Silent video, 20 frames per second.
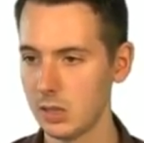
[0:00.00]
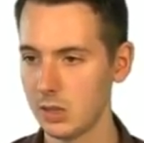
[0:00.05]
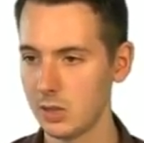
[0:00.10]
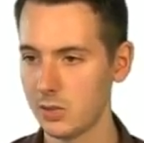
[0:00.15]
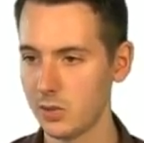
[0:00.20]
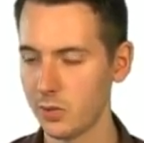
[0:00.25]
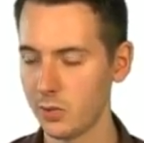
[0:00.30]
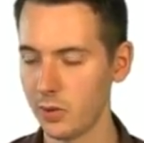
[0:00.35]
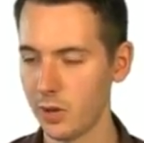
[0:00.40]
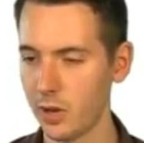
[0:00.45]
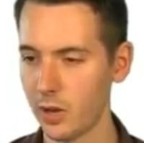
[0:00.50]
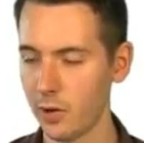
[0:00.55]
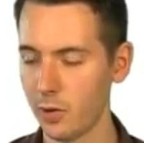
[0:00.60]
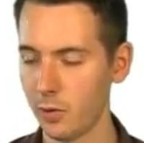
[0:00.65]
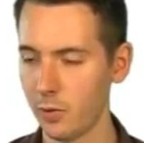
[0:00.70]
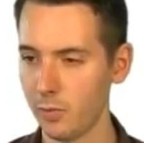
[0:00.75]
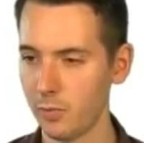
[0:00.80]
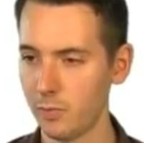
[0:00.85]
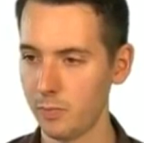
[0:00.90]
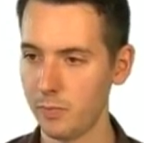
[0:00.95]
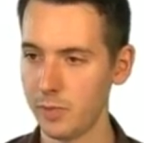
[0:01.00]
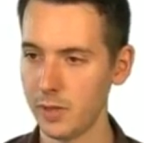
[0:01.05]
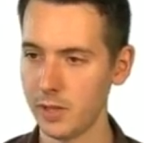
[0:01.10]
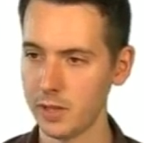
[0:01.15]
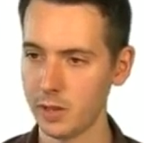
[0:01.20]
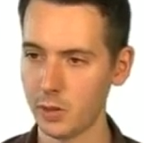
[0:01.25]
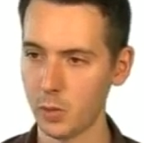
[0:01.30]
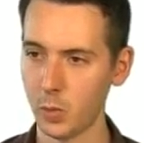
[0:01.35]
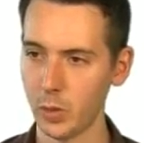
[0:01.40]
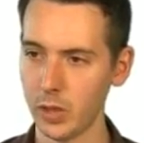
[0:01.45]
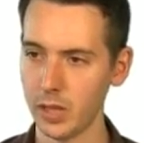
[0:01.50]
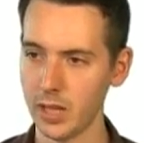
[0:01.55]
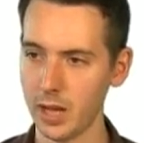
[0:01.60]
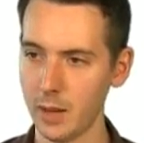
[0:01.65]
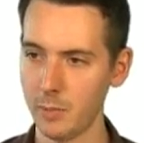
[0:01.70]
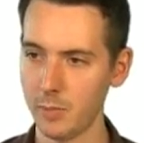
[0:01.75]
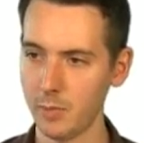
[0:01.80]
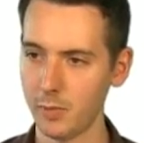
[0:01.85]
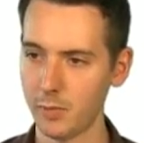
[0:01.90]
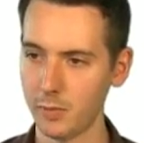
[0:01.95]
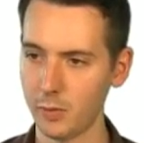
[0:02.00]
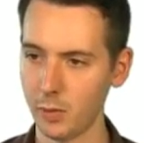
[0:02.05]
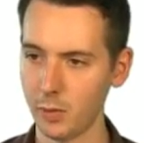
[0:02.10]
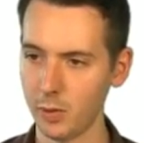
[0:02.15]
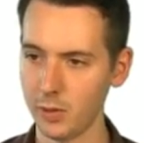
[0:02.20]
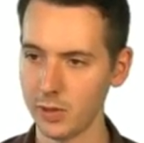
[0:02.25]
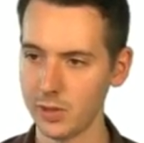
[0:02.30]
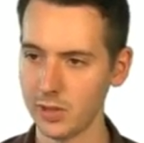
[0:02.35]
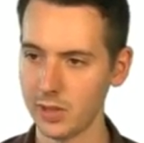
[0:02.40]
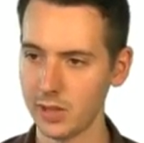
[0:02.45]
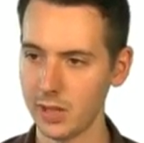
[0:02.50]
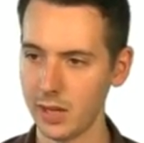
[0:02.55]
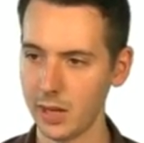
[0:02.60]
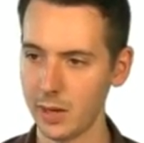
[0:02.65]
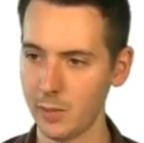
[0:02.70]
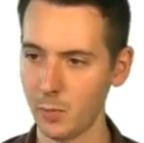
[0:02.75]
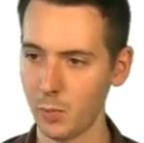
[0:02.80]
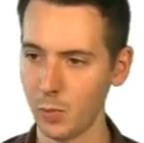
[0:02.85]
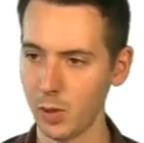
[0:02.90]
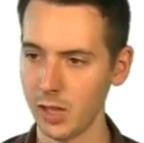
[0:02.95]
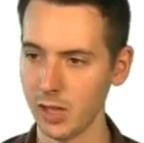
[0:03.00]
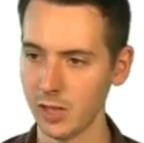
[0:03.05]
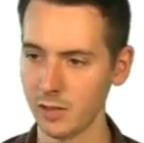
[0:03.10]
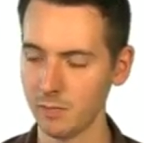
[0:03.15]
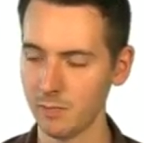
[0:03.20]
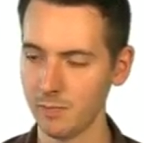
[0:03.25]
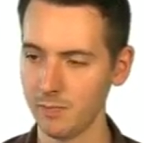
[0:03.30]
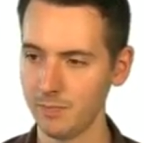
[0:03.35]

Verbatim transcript: So now, being a queen up, of course, I am winning.